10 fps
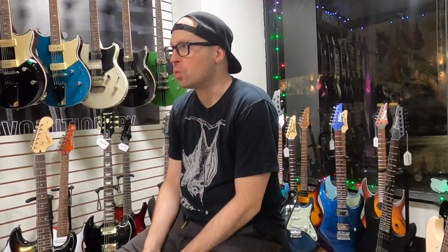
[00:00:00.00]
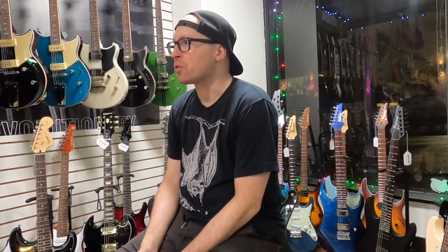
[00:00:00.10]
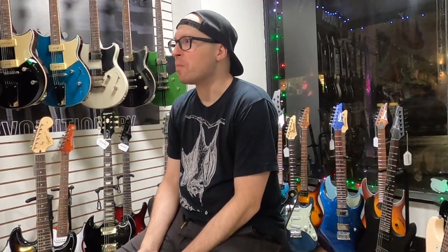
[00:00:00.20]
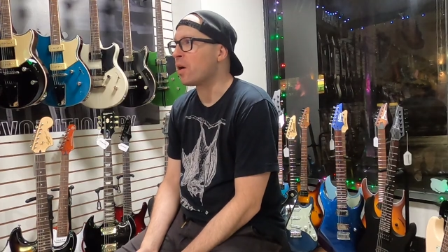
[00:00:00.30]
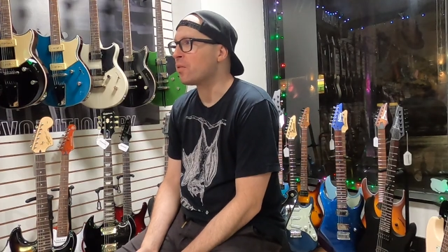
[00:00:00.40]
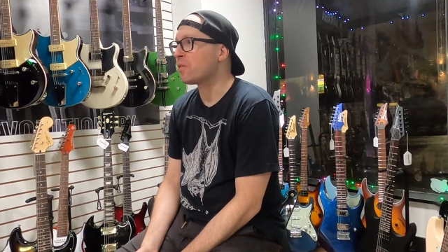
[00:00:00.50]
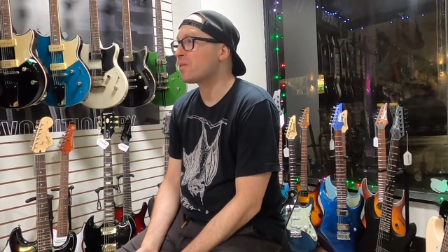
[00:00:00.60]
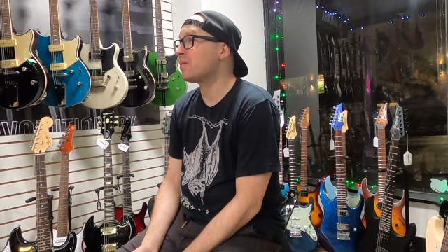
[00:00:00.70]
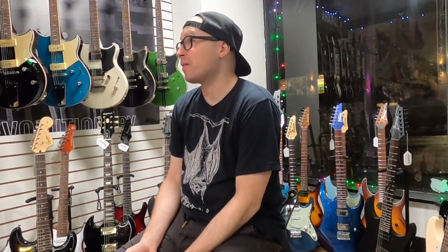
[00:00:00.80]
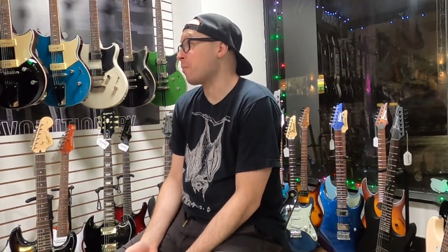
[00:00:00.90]
older
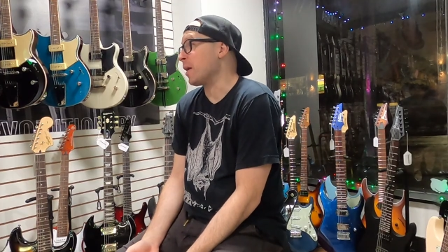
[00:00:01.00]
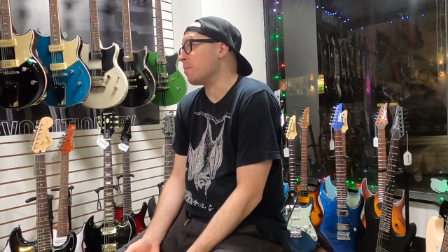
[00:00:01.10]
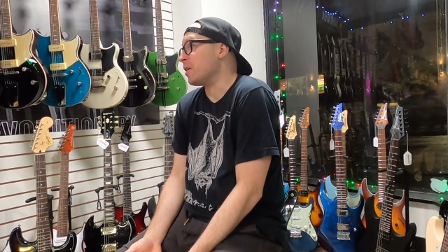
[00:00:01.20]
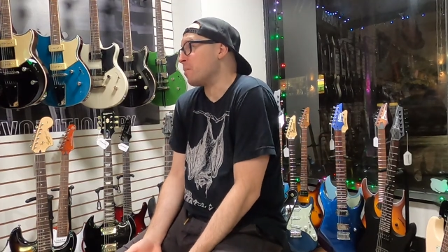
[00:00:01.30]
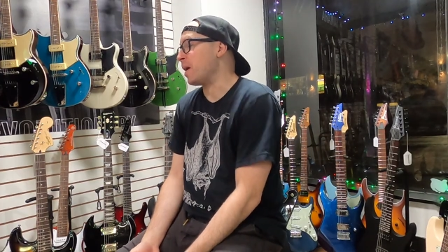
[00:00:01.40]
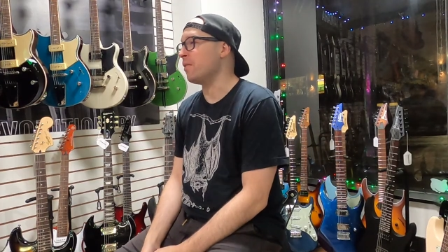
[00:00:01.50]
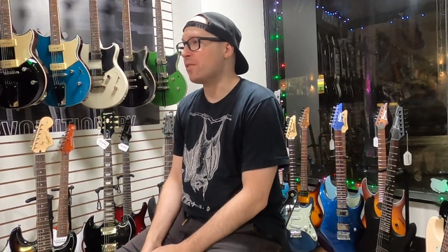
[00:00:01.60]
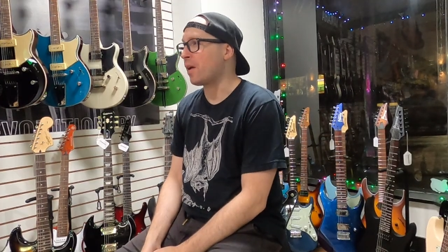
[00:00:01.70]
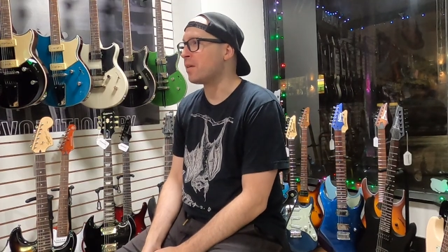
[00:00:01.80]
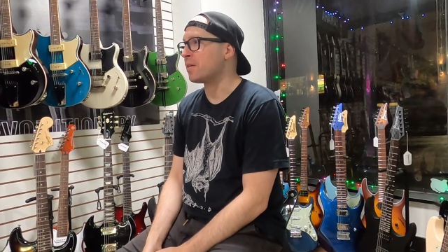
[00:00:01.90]
models, despite being made in
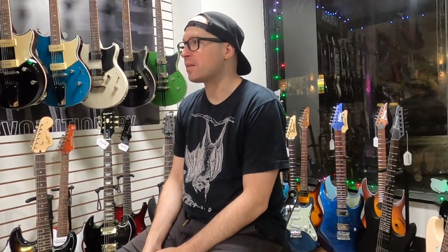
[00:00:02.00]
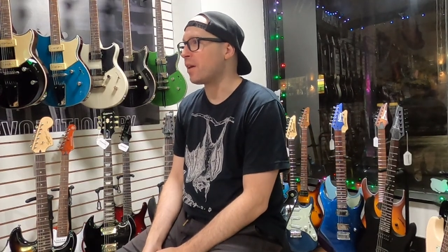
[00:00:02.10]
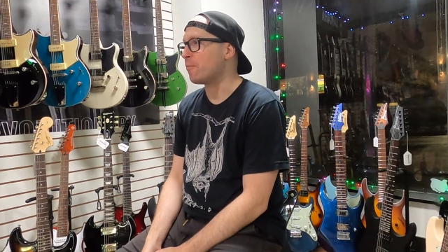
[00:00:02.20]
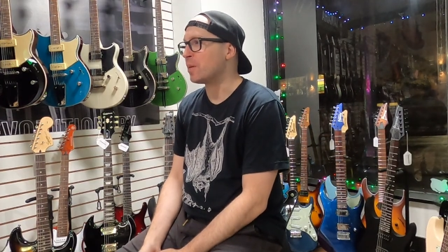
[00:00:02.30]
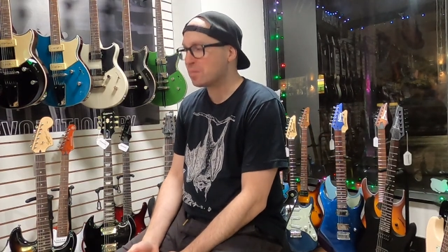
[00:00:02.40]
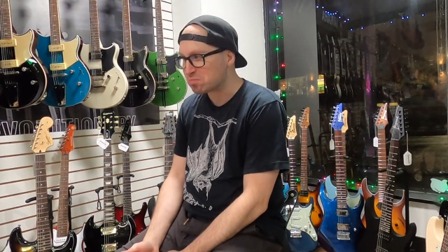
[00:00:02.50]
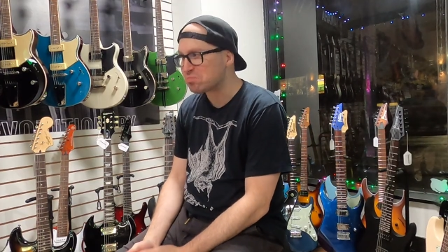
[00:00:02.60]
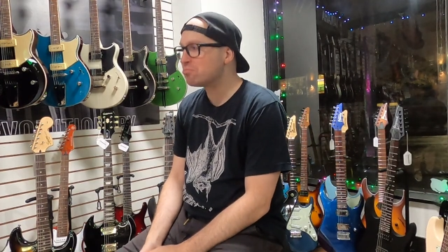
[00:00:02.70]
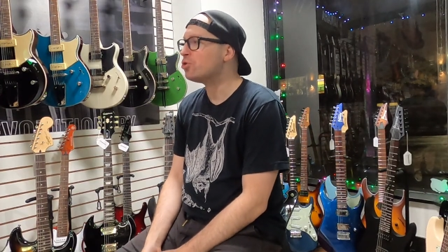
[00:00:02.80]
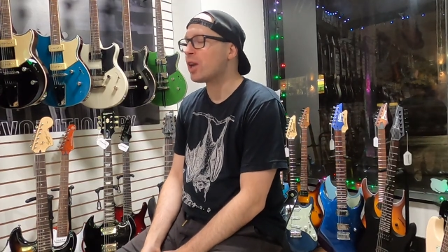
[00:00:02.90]
China. I've been
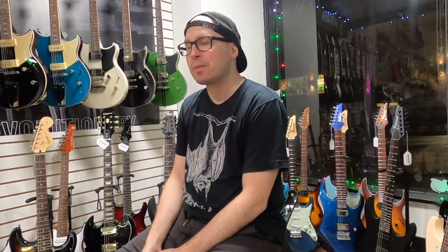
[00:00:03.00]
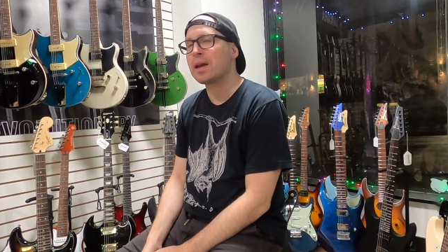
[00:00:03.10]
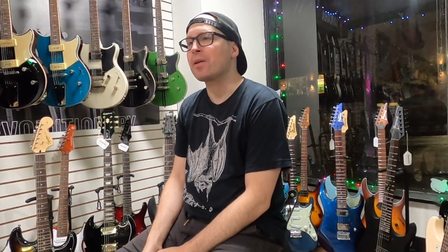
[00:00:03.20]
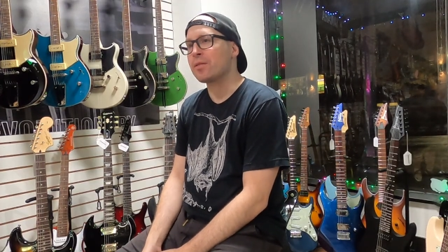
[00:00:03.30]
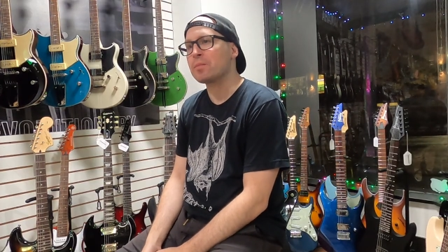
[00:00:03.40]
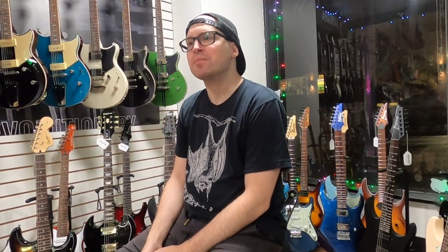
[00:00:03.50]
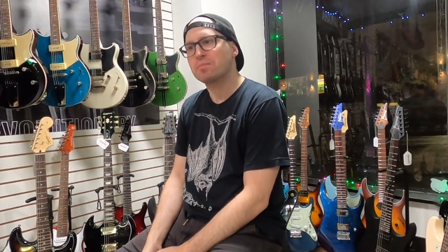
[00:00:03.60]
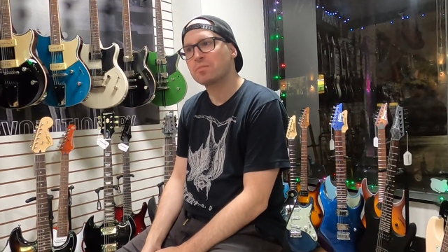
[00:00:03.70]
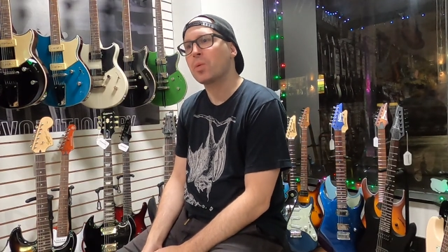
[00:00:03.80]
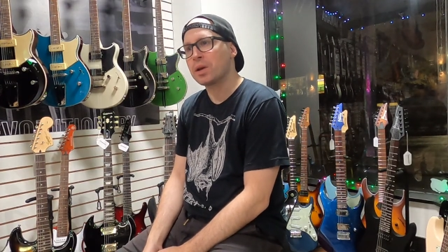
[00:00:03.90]
jamming out on them
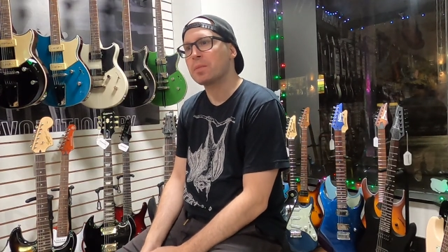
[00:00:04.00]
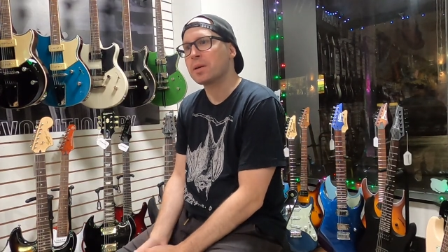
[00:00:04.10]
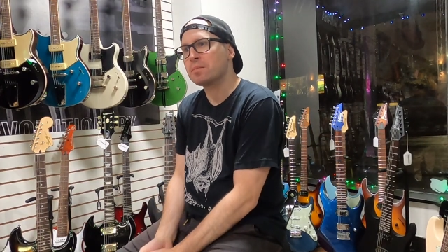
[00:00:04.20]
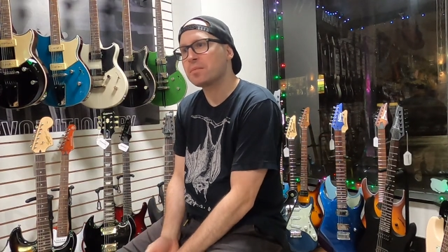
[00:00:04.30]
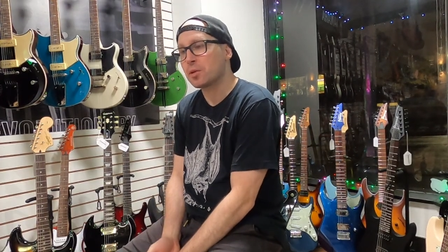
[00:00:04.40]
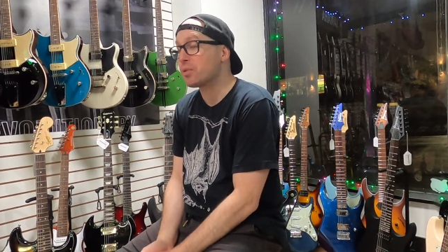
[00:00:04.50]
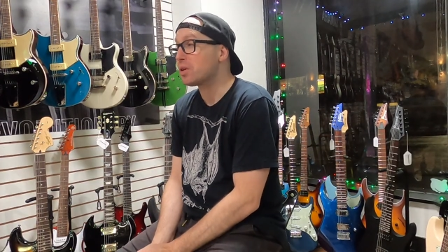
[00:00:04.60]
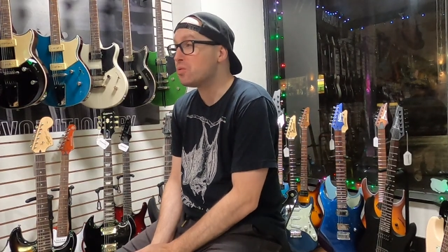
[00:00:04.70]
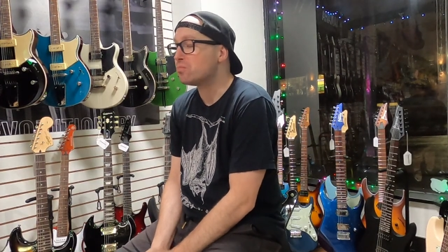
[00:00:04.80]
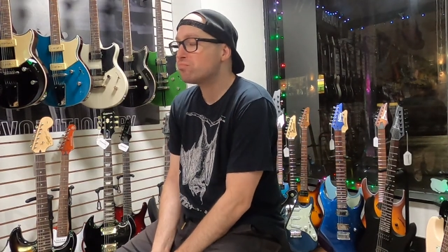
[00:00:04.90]
quite a bit. They're
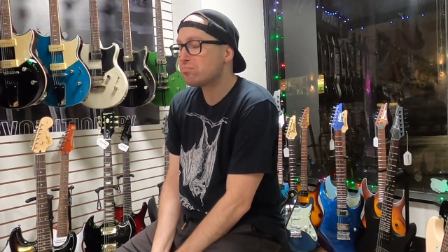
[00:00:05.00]
pretty cool.